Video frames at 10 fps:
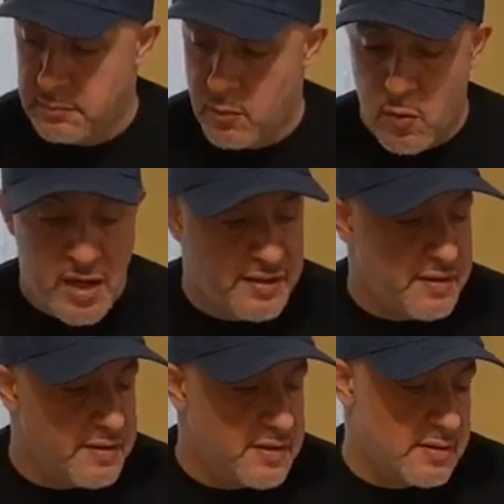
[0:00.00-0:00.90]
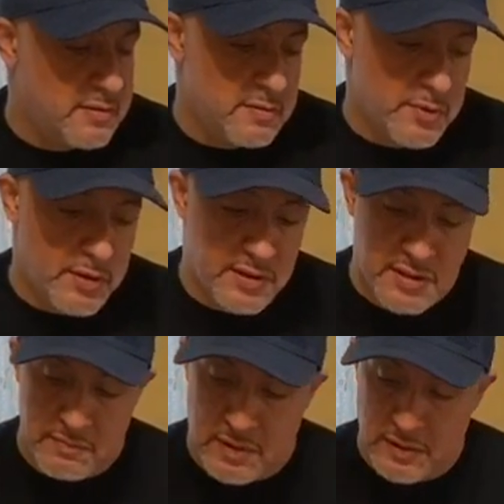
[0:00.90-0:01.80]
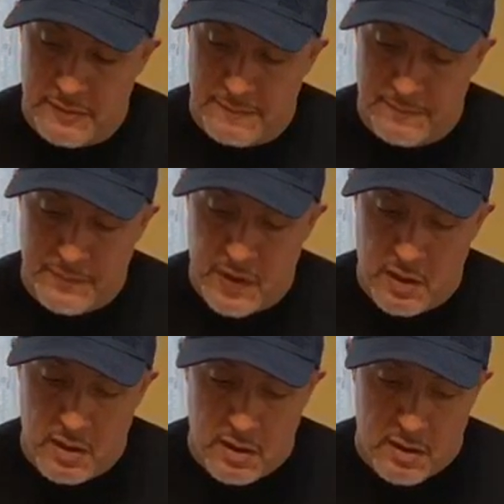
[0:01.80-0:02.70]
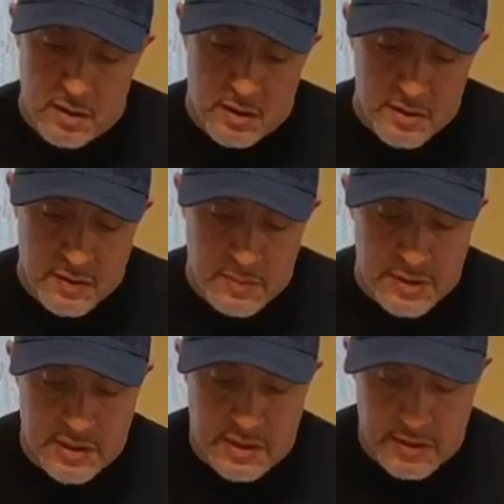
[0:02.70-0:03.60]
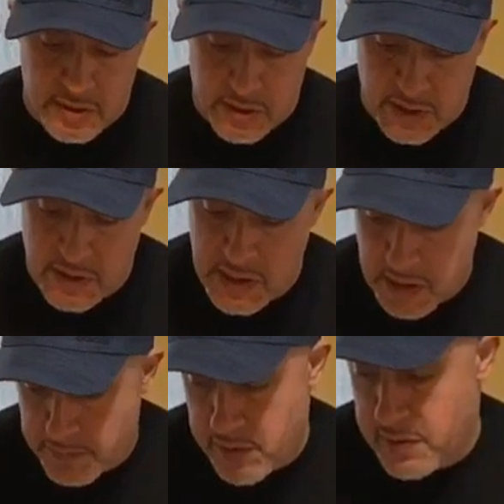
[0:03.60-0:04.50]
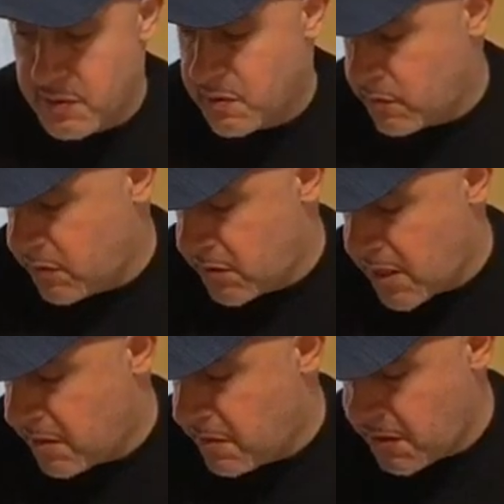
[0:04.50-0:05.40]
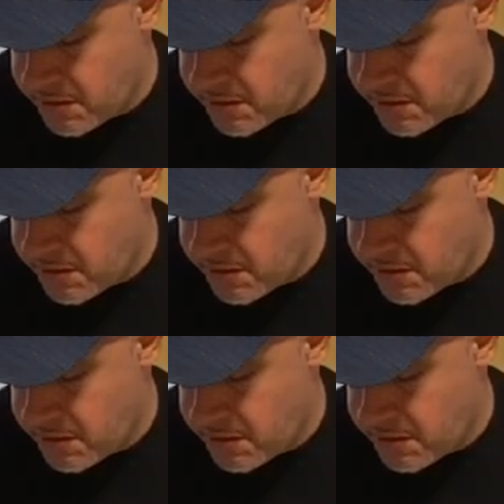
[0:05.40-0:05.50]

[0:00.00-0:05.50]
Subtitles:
wideness, pretty similar. So I would say it's just deeper. You need